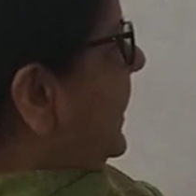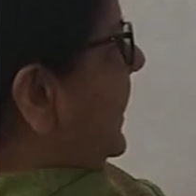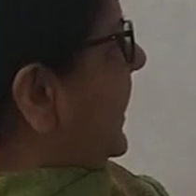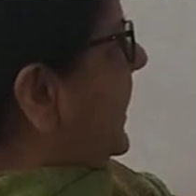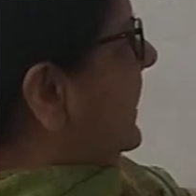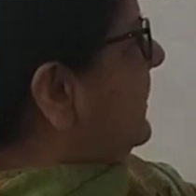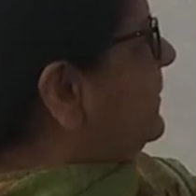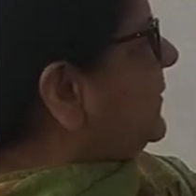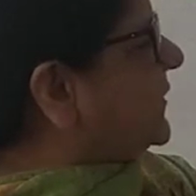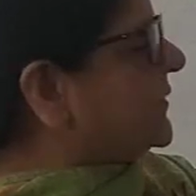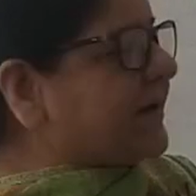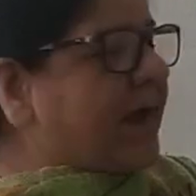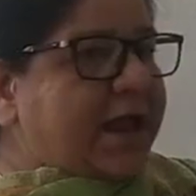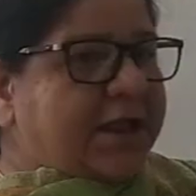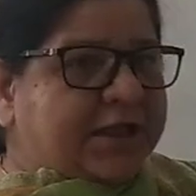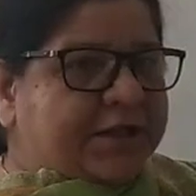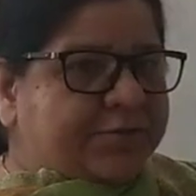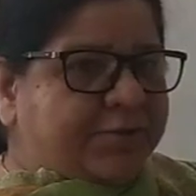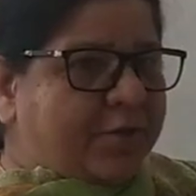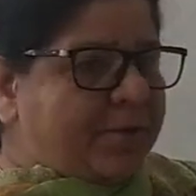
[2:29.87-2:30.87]
M
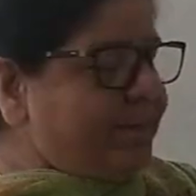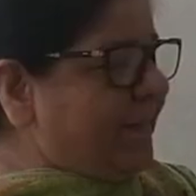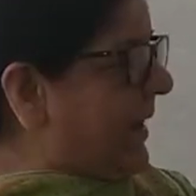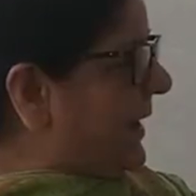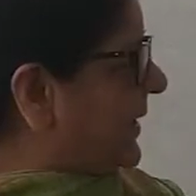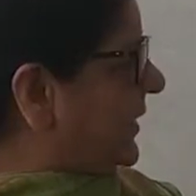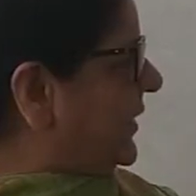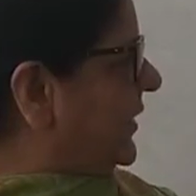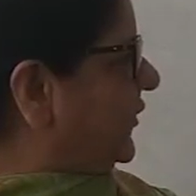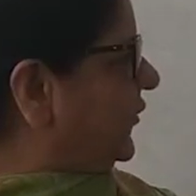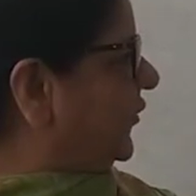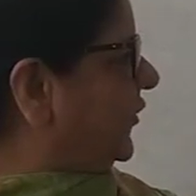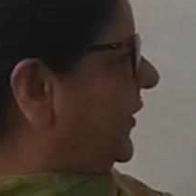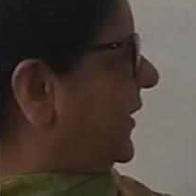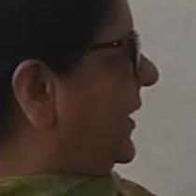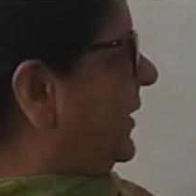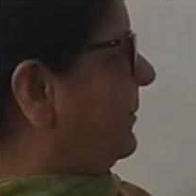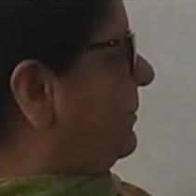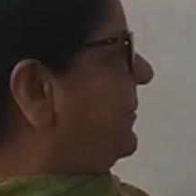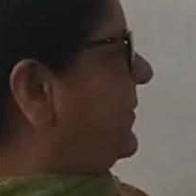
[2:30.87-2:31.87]
stands for
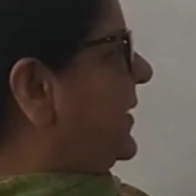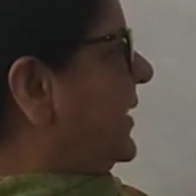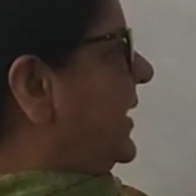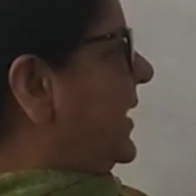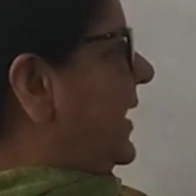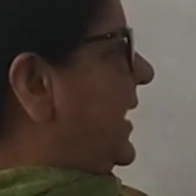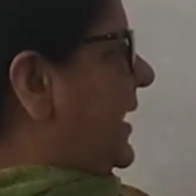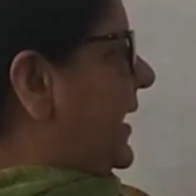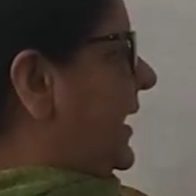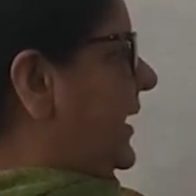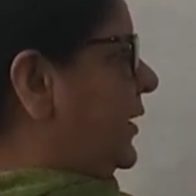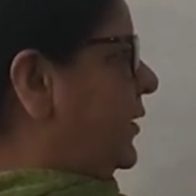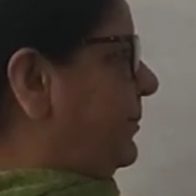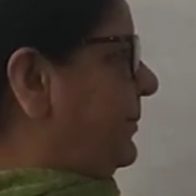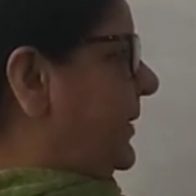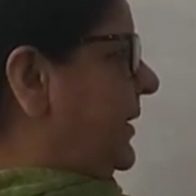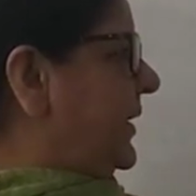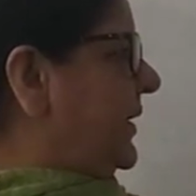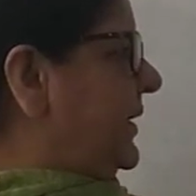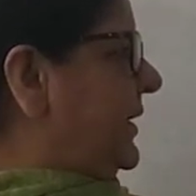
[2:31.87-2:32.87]
magnesium,
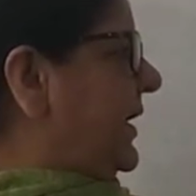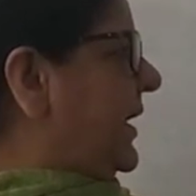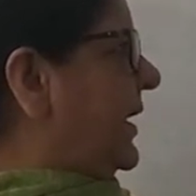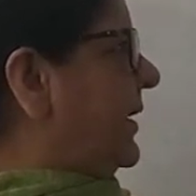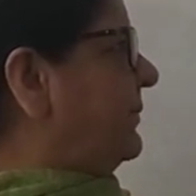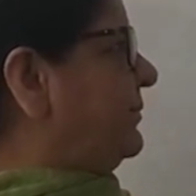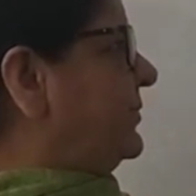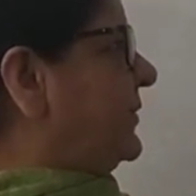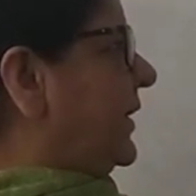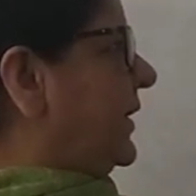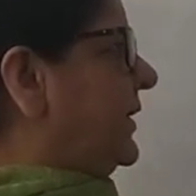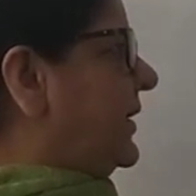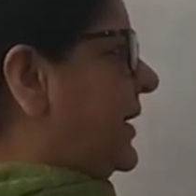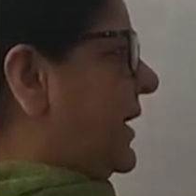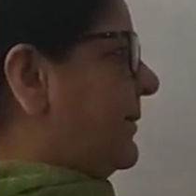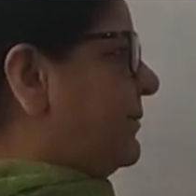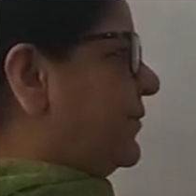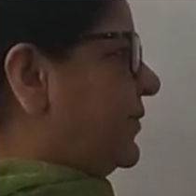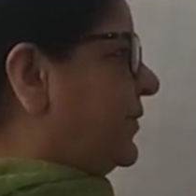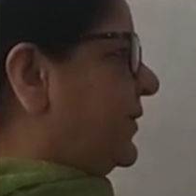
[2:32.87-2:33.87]
aluminium, then
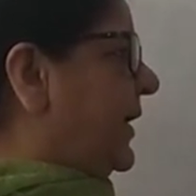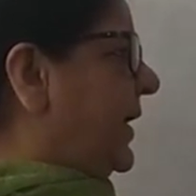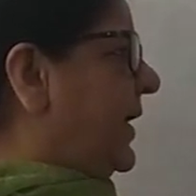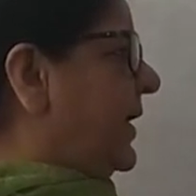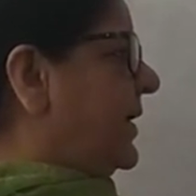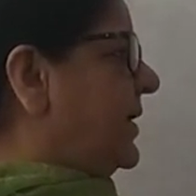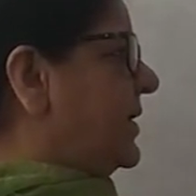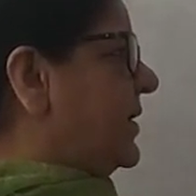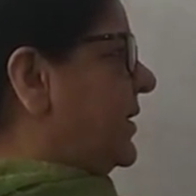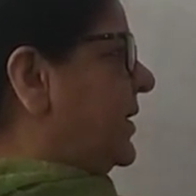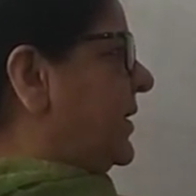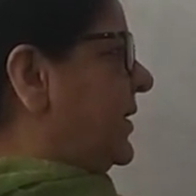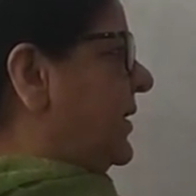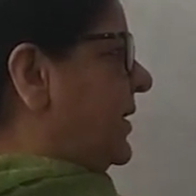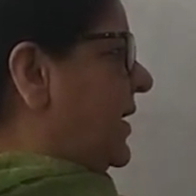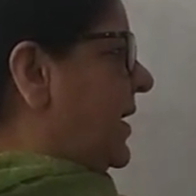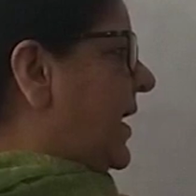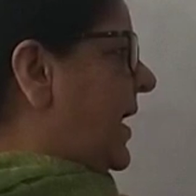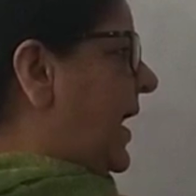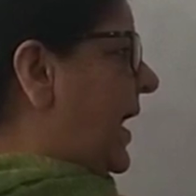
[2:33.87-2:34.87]
comes zinc,
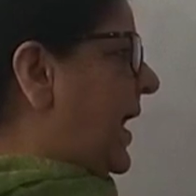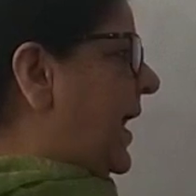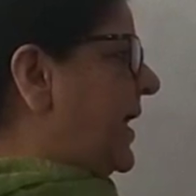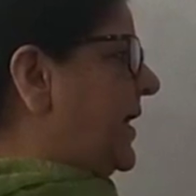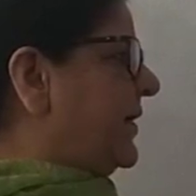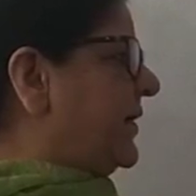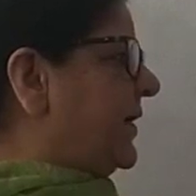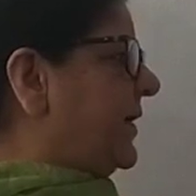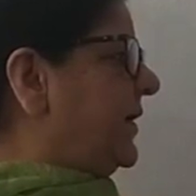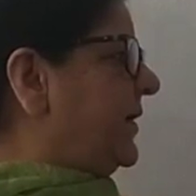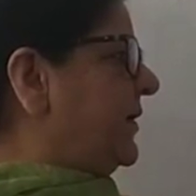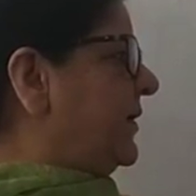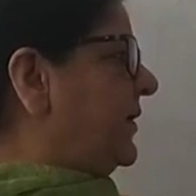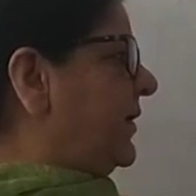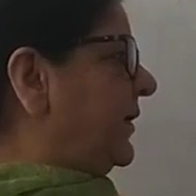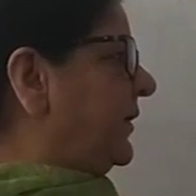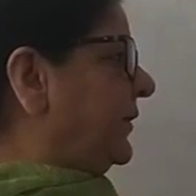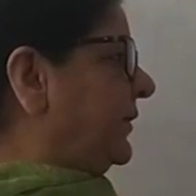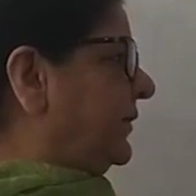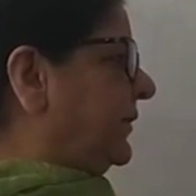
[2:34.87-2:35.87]

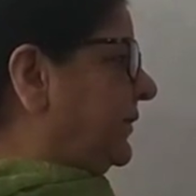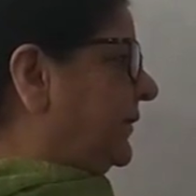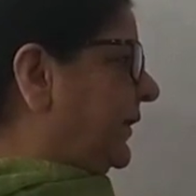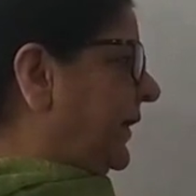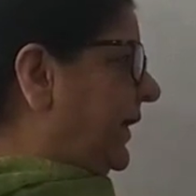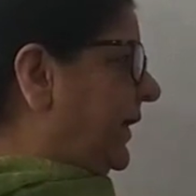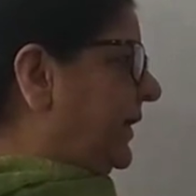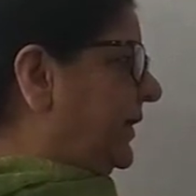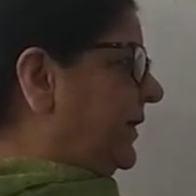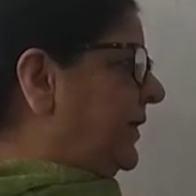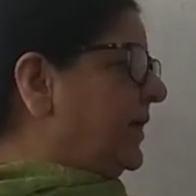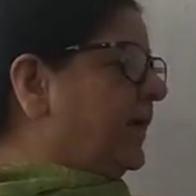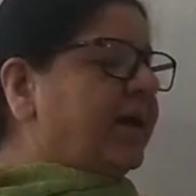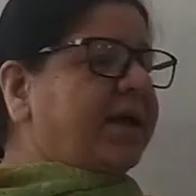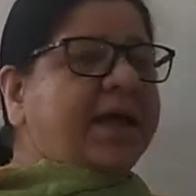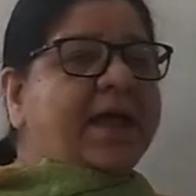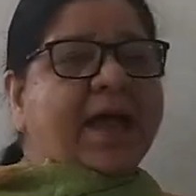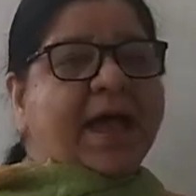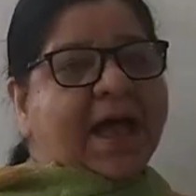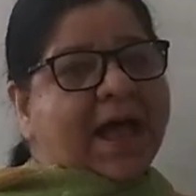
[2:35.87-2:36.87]
iron, tin
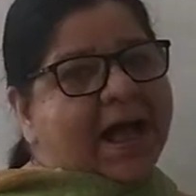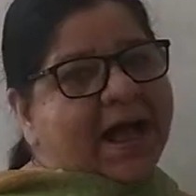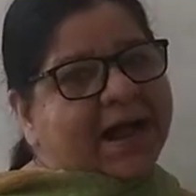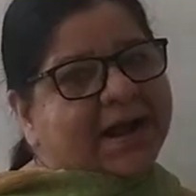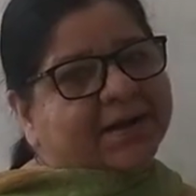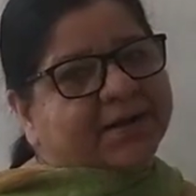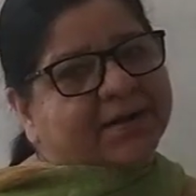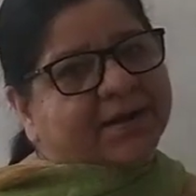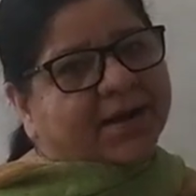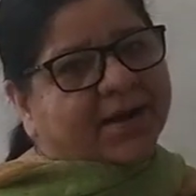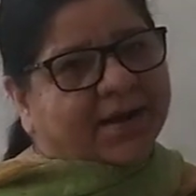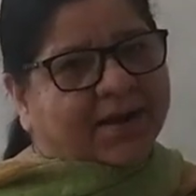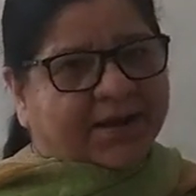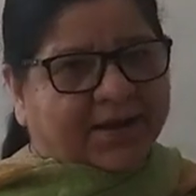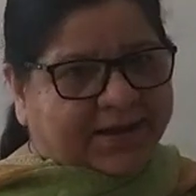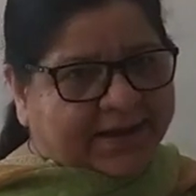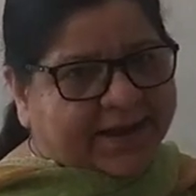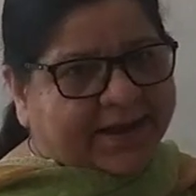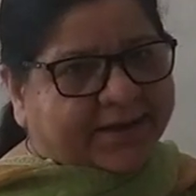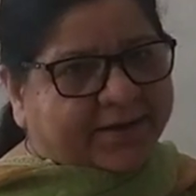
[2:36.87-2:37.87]
and
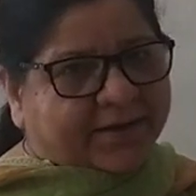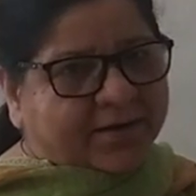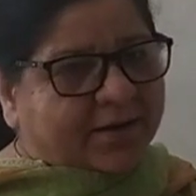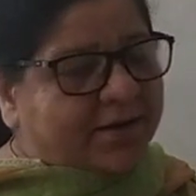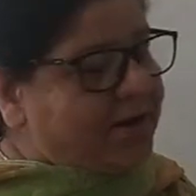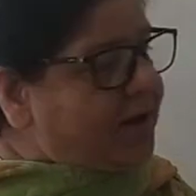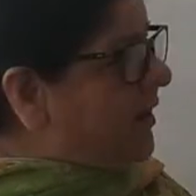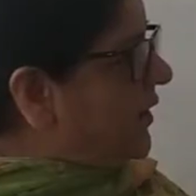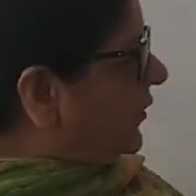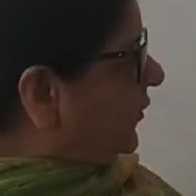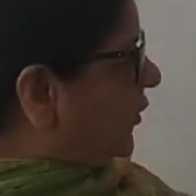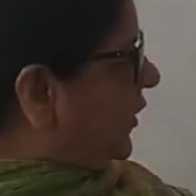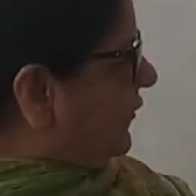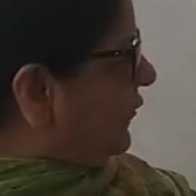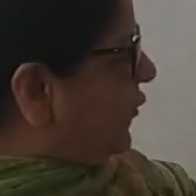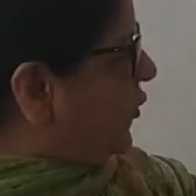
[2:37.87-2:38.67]
lead. So if